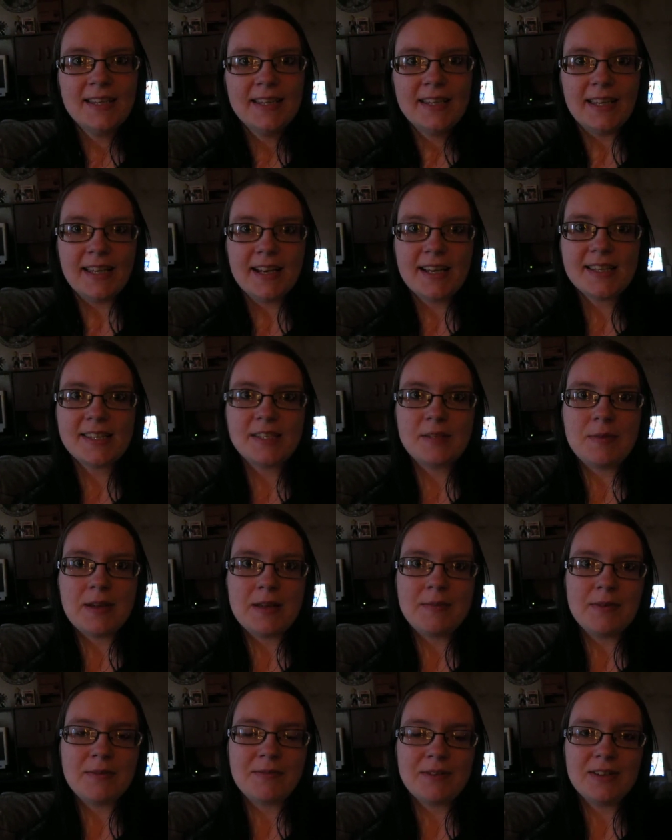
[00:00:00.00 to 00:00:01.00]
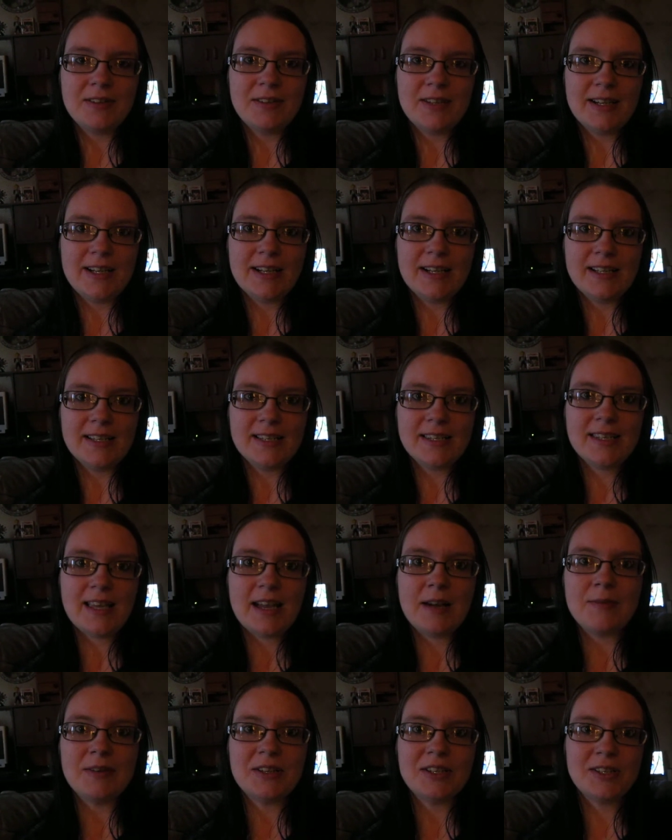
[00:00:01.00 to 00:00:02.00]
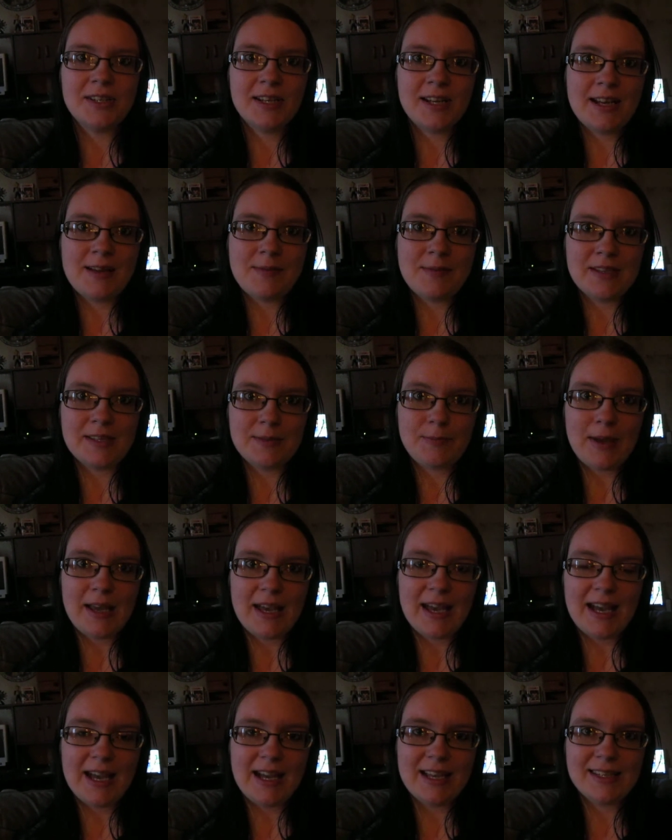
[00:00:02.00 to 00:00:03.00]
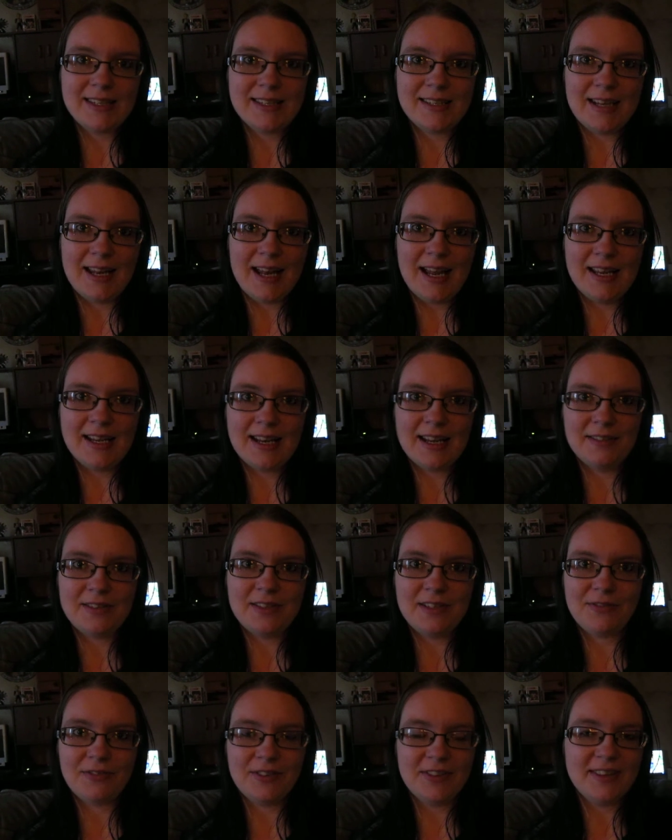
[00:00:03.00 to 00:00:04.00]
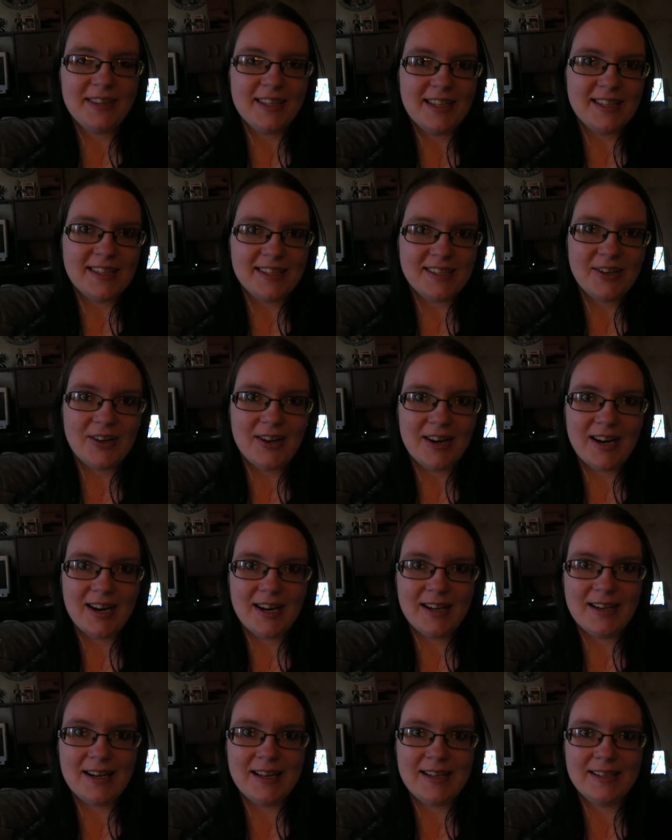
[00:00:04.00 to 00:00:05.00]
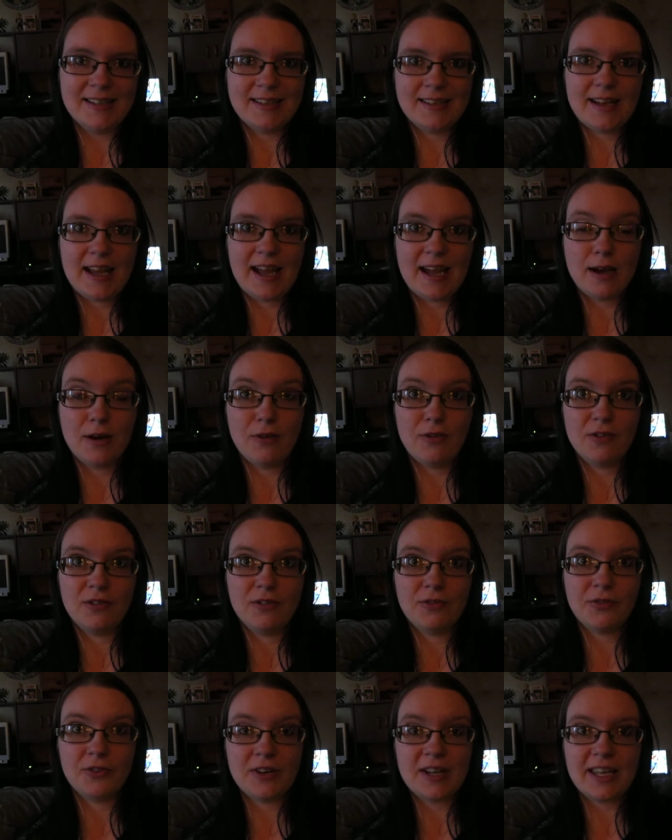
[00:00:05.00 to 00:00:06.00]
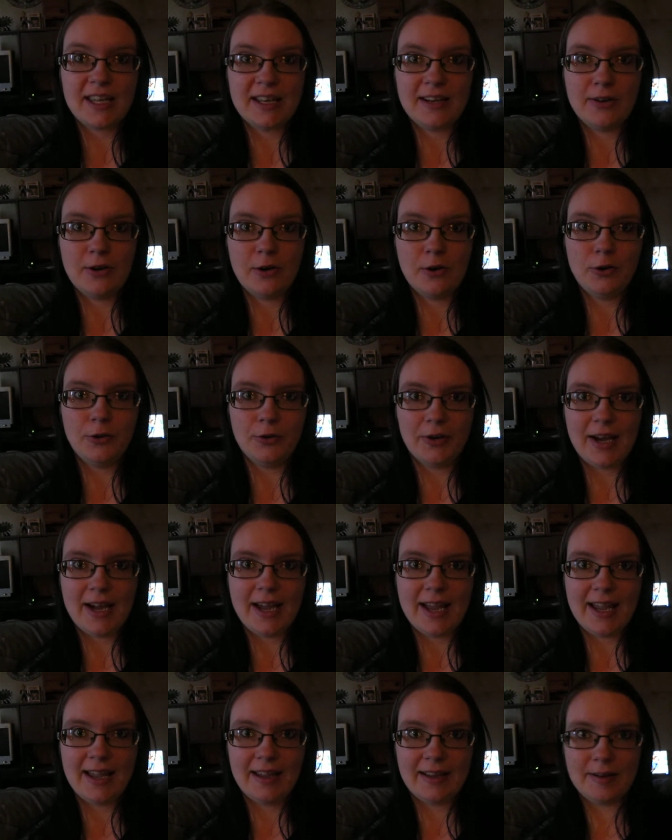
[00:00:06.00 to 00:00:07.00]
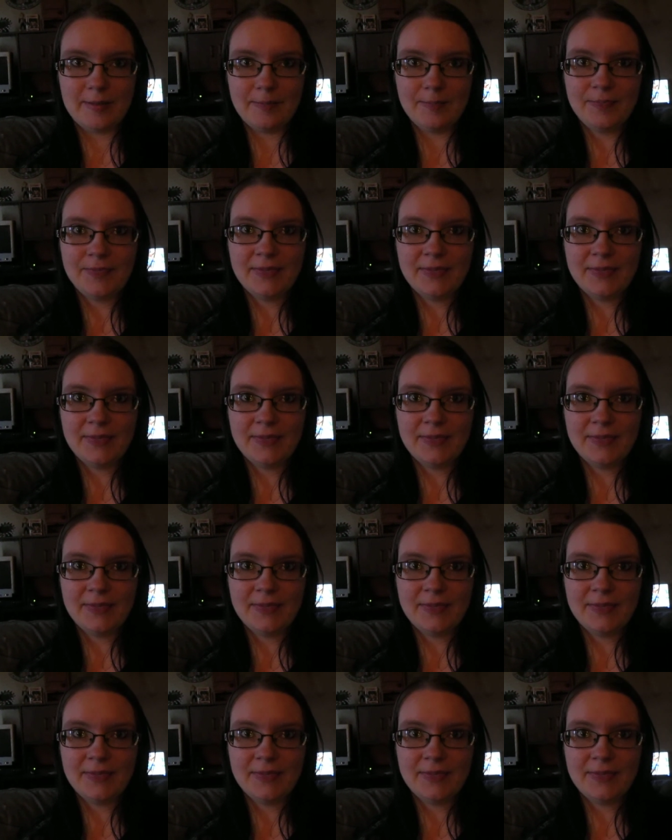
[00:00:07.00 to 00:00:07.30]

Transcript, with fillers: It also made me realize how much time has passed and how different things are and how freaking old I am.